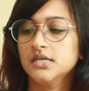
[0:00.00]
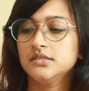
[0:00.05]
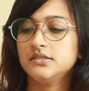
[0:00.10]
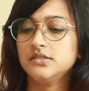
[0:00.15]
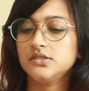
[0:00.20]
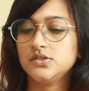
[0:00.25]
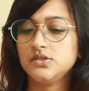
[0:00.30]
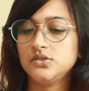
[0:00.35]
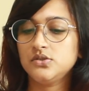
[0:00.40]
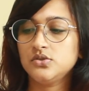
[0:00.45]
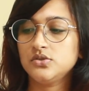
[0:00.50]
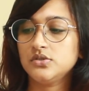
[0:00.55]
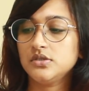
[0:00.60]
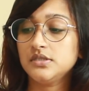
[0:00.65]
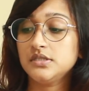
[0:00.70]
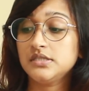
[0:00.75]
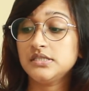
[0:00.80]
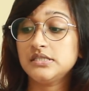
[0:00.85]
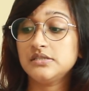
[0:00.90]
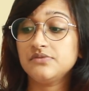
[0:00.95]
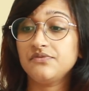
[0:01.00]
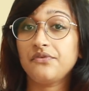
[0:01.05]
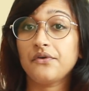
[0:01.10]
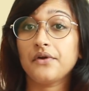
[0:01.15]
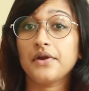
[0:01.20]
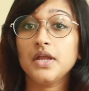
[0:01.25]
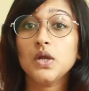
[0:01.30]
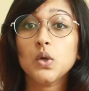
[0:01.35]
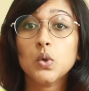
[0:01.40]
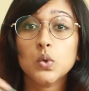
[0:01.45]
This is
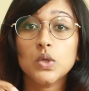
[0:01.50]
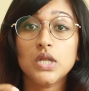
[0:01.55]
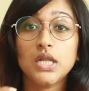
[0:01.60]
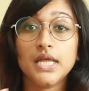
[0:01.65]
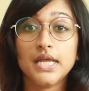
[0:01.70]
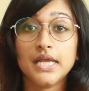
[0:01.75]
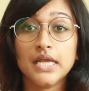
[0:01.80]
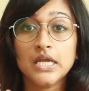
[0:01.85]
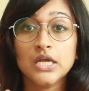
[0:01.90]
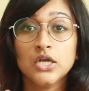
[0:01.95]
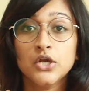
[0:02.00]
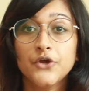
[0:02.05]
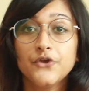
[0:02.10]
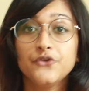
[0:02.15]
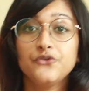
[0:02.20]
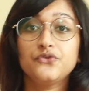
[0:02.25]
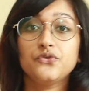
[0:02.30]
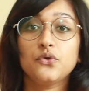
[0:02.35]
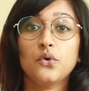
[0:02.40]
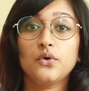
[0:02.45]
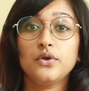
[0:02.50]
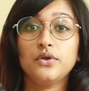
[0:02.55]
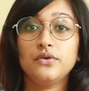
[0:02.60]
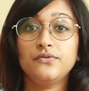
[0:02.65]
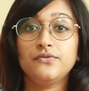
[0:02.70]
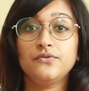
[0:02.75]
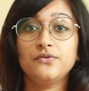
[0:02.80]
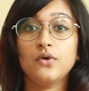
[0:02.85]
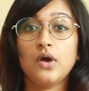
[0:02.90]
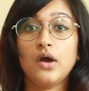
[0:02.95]
very cooling, so
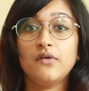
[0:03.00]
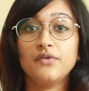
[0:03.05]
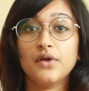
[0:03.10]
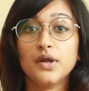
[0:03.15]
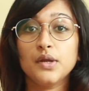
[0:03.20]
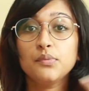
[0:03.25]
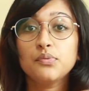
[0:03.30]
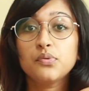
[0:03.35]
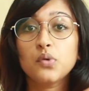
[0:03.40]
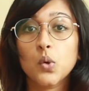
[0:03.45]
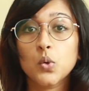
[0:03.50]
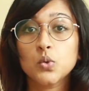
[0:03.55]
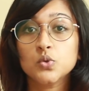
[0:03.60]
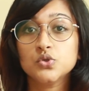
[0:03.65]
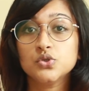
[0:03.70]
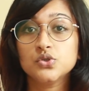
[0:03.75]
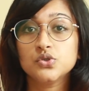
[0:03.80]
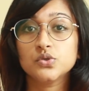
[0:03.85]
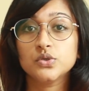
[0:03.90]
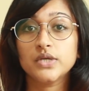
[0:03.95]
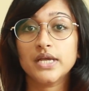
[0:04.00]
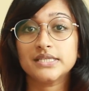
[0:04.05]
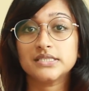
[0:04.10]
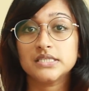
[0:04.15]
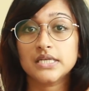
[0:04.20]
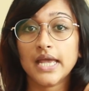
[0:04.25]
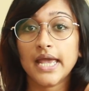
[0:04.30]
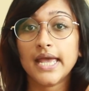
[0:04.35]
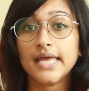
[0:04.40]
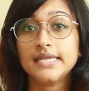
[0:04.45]
if you are very prone to
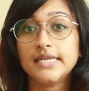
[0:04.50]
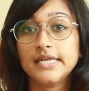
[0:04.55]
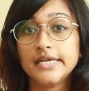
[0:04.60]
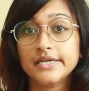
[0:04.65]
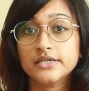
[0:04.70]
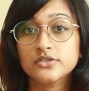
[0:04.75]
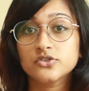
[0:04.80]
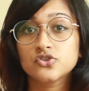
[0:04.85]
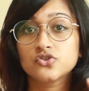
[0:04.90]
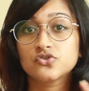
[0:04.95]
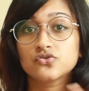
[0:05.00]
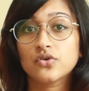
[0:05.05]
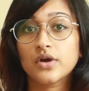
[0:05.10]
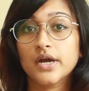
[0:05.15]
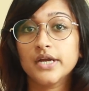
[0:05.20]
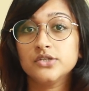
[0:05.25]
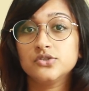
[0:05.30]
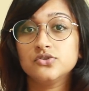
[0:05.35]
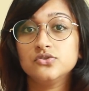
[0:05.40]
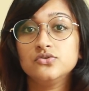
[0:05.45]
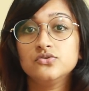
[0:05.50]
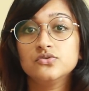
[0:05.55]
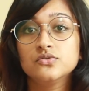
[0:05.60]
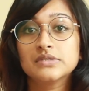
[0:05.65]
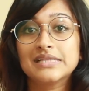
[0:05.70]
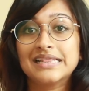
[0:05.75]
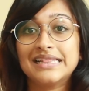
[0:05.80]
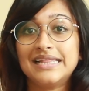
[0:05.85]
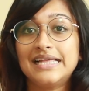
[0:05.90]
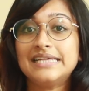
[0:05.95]
getting headaches, try to
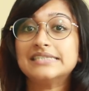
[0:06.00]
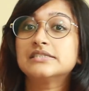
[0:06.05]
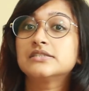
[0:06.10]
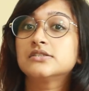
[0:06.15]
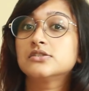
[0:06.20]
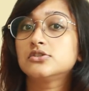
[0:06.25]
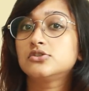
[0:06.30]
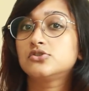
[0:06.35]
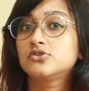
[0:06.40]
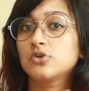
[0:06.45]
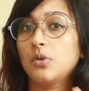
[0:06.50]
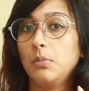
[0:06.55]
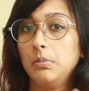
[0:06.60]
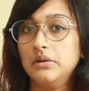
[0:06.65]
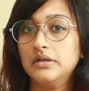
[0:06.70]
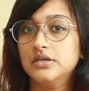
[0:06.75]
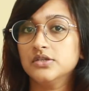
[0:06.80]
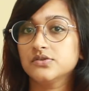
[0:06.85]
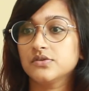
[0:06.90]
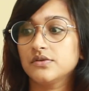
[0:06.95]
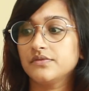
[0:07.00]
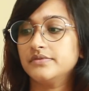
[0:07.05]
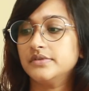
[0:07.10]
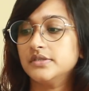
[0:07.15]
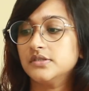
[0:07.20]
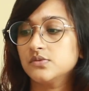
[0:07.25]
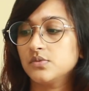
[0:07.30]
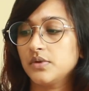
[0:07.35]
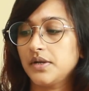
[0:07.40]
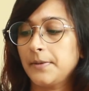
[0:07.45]
use lesser droplets of
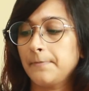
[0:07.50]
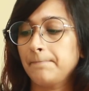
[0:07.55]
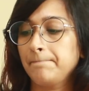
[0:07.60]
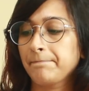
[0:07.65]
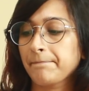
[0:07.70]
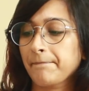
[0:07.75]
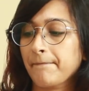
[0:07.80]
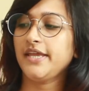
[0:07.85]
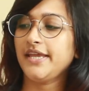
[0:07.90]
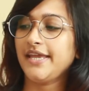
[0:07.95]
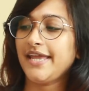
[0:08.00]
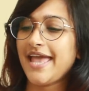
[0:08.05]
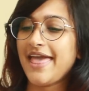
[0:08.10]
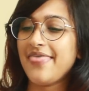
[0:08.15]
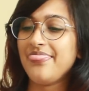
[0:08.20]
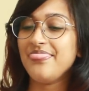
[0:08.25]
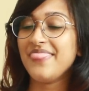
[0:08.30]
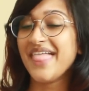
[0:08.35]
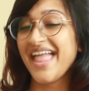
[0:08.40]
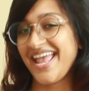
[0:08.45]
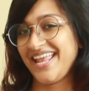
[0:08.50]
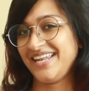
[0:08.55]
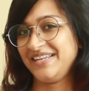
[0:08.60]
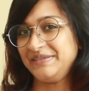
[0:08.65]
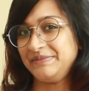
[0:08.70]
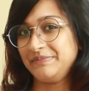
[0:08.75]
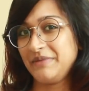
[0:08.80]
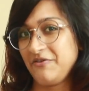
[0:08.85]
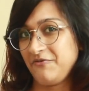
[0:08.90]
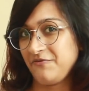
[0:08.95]
this one. Okay, and then
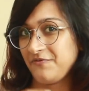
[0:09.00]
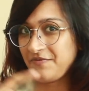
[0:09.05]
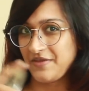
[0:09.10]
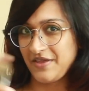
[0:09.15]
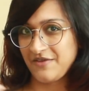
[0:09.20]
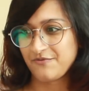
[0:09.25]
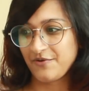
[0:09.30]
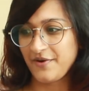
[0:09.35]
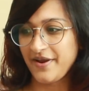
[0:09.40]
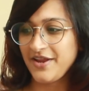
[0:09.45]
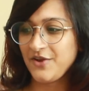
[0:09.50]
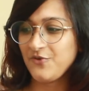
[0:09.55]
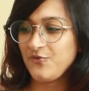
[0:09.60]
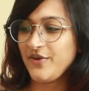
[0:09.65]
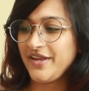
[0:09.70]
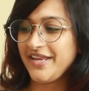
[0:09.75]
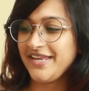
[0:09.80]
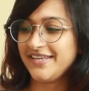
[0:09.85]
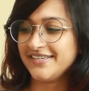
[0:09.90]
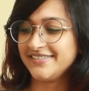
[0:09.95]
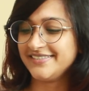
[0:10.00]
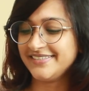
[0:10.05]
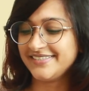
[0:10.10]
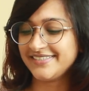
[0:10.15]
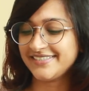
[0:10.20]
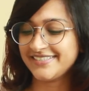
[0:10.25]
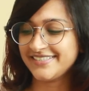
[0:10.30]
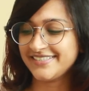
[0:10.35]
my favorite ingredient